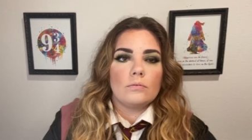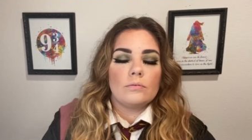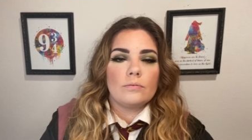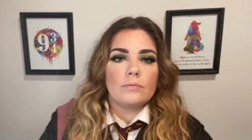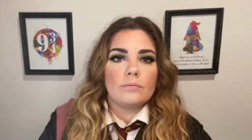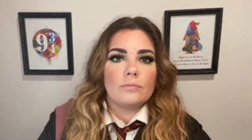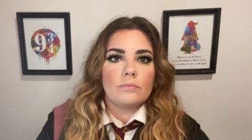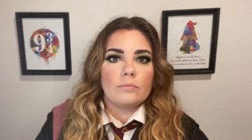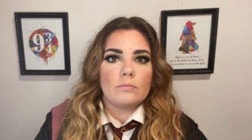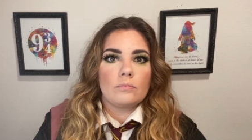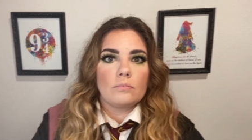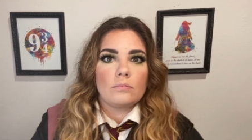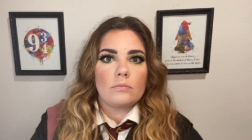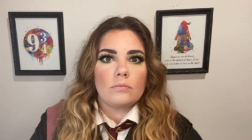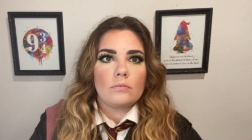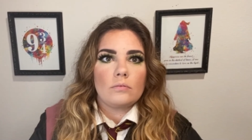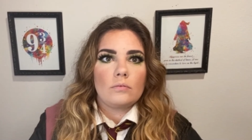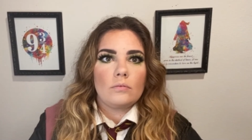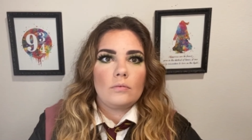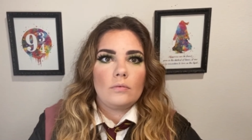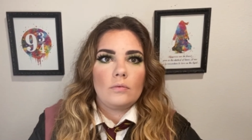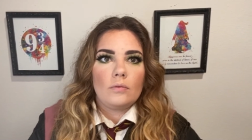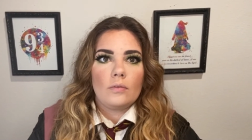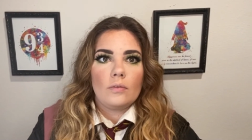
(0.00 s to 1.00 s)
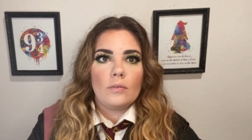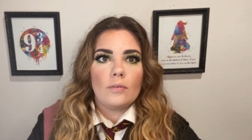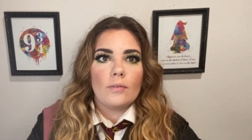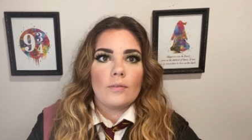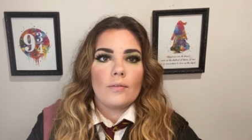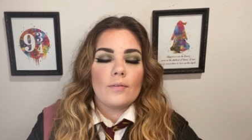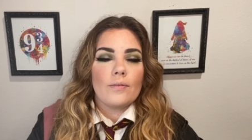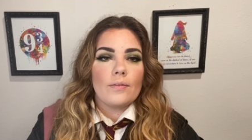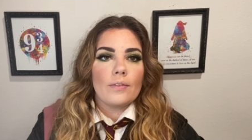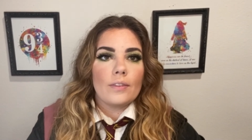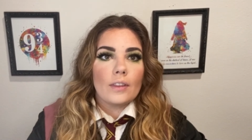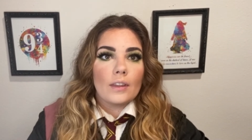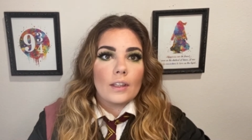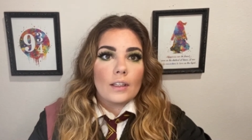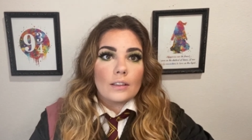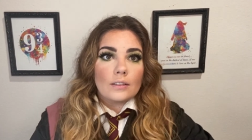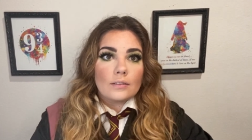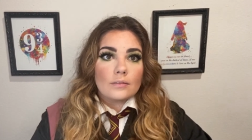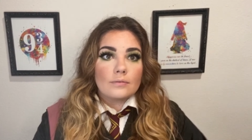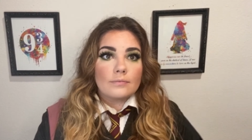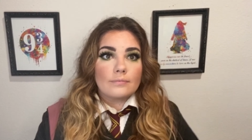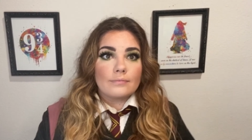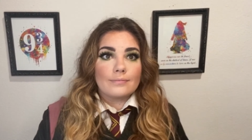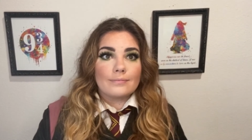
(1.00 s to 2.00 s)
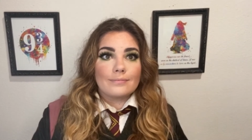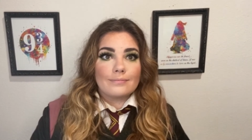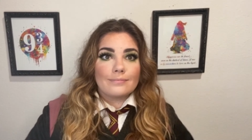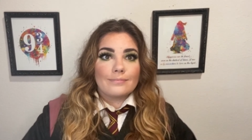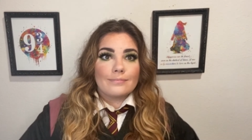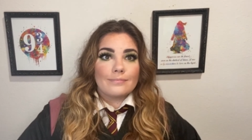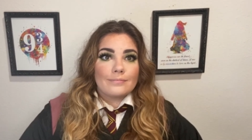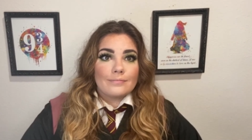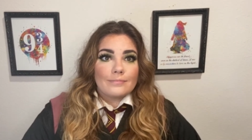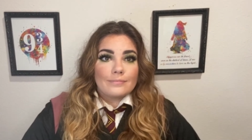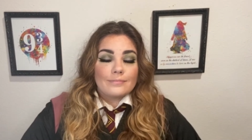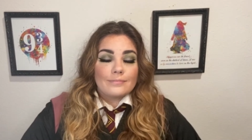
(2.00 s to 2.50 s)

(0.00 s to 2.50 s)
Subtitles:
The next question is going to be,